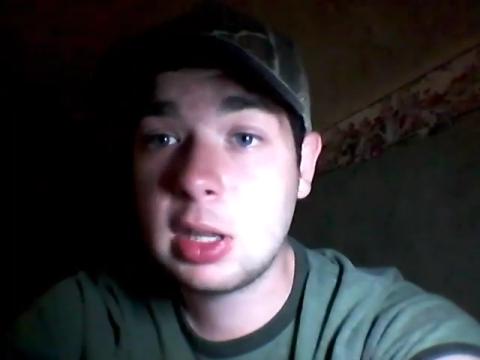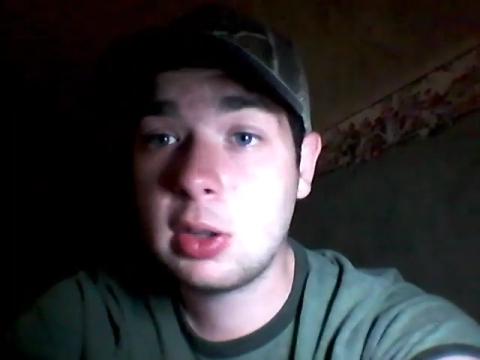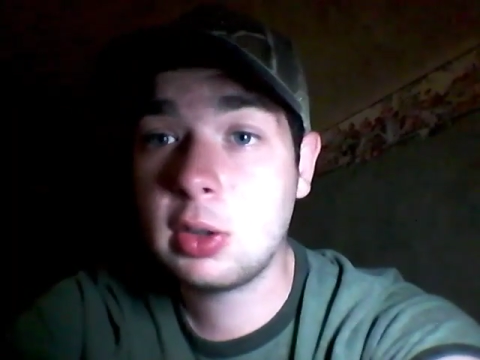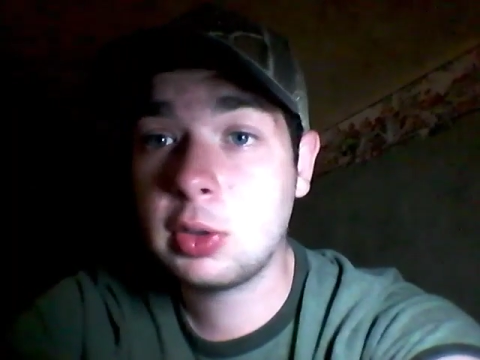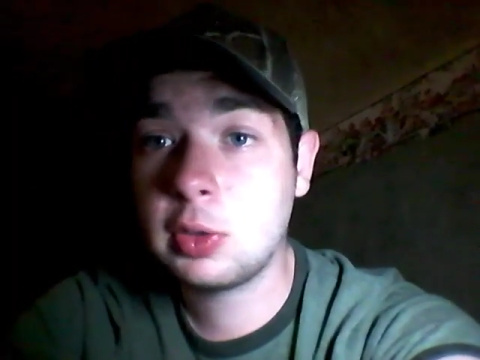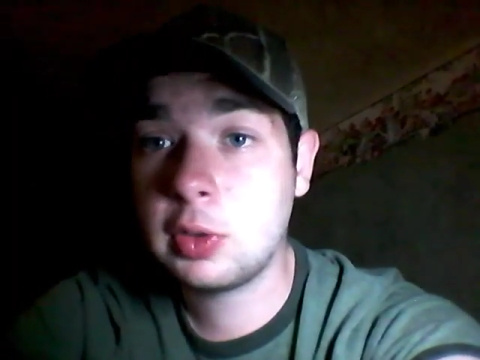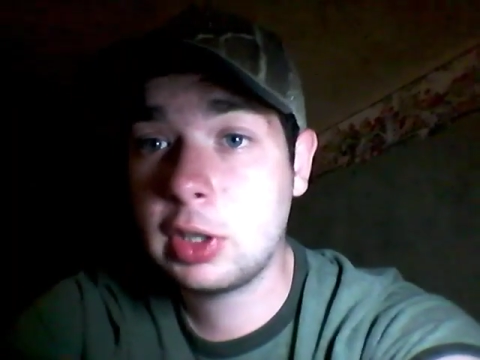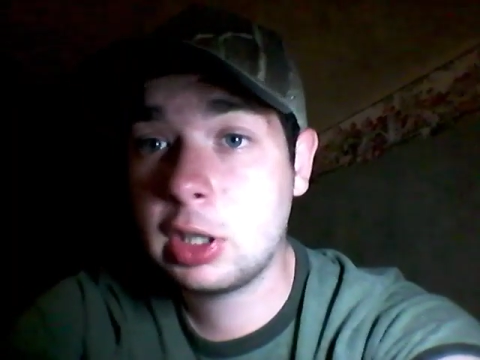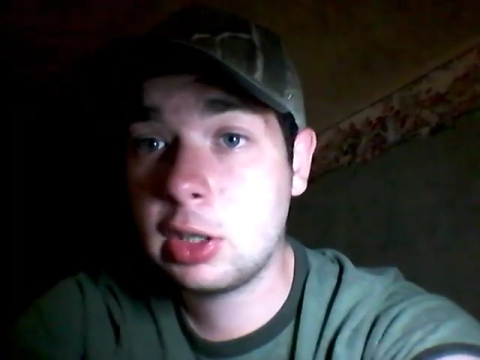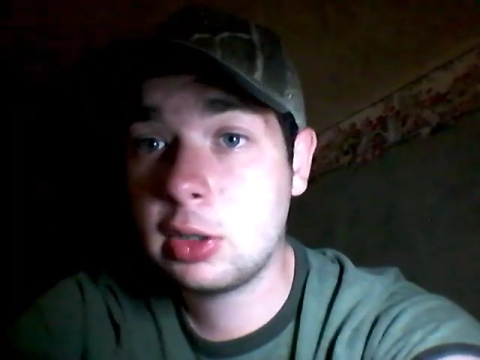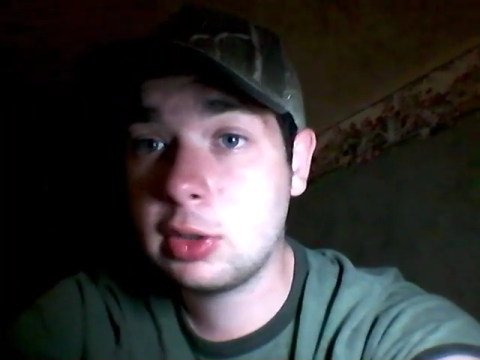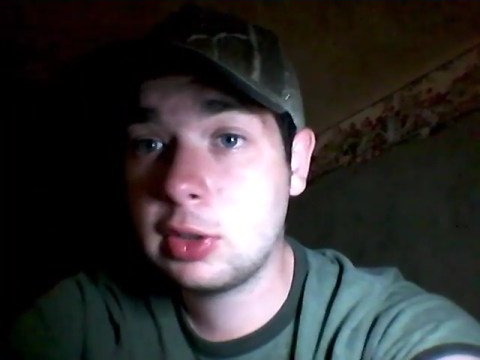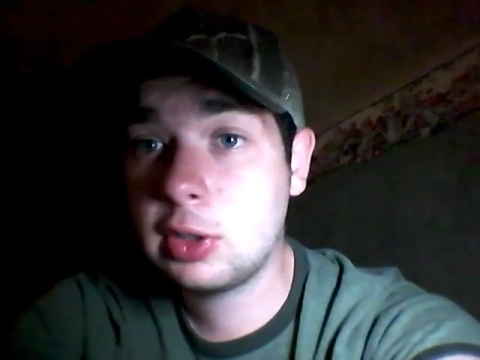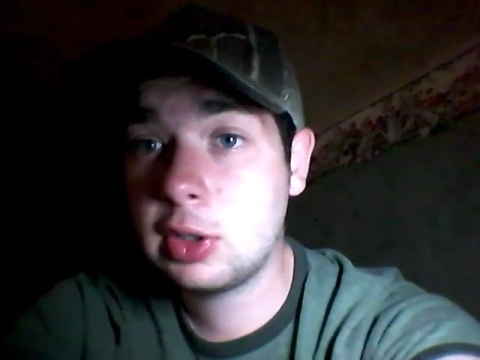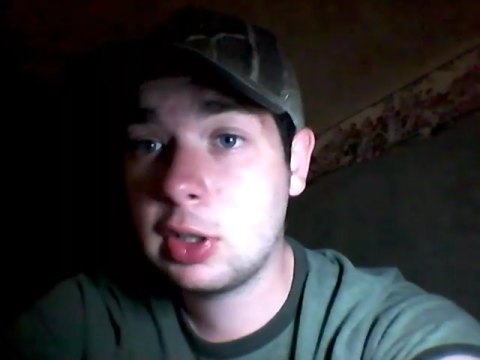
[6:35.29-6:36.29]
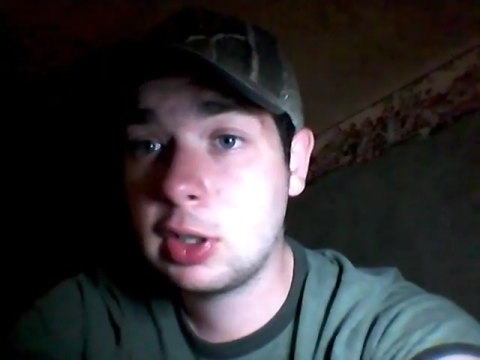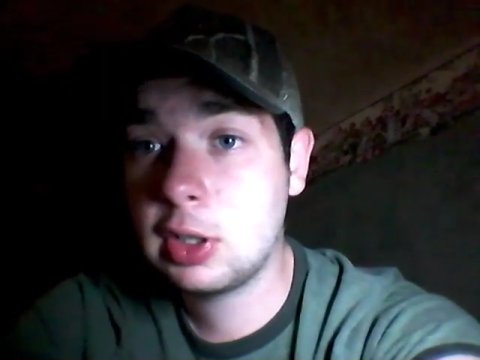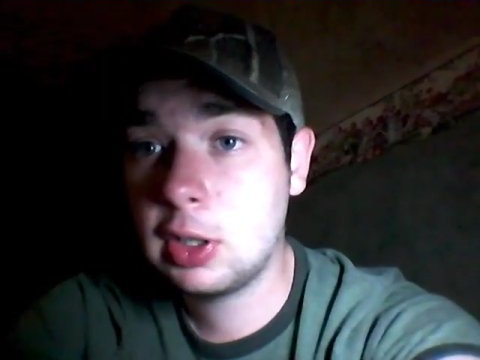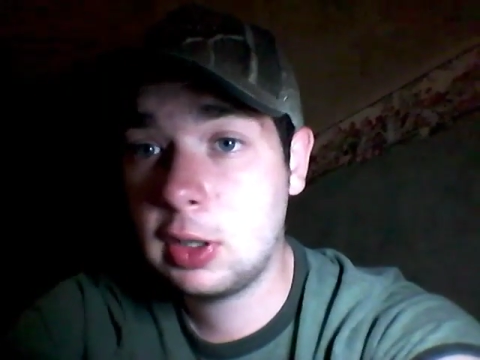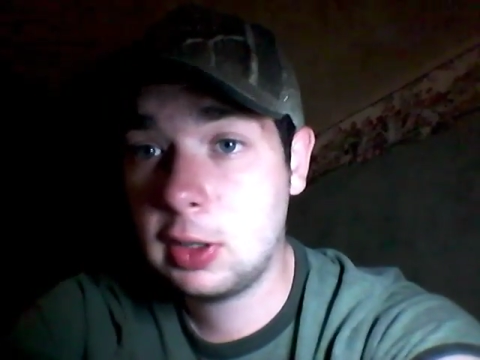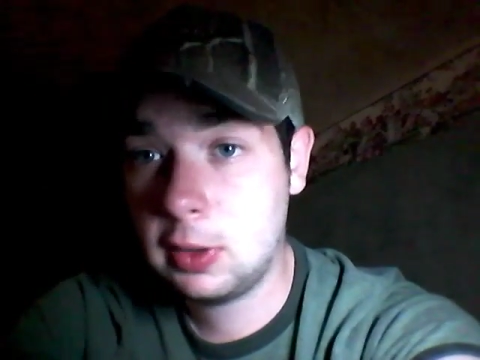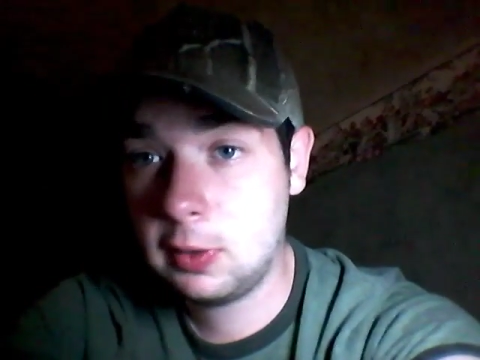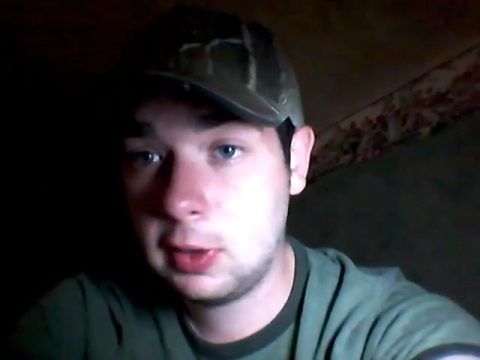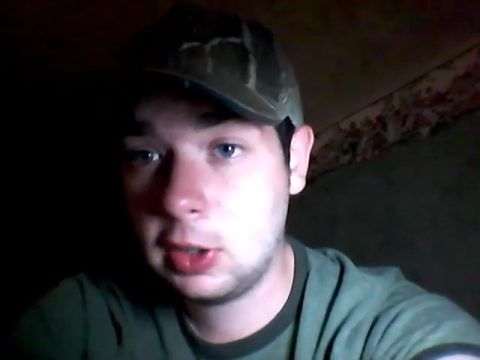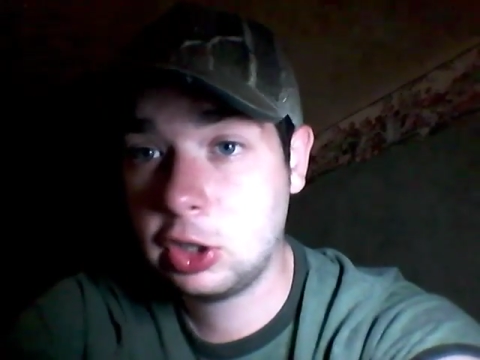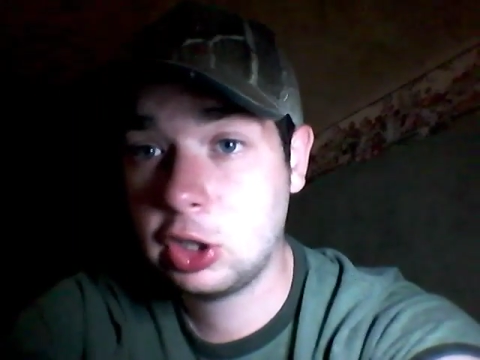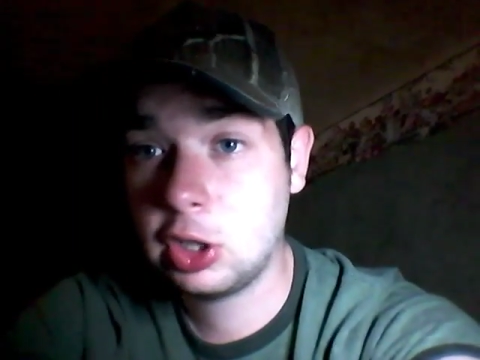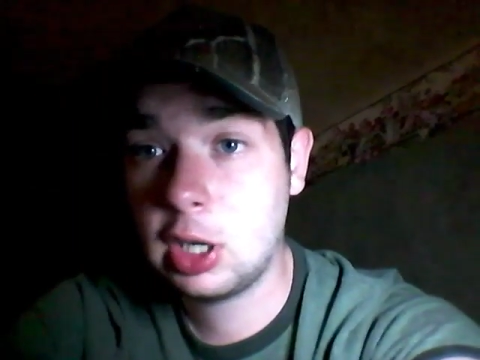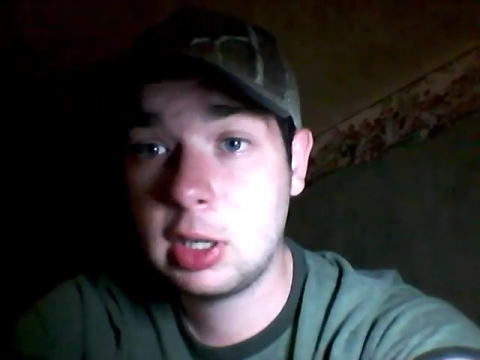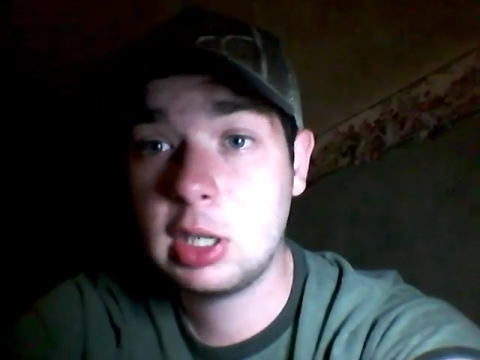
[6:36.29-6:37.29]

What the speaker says: in those videos fishing.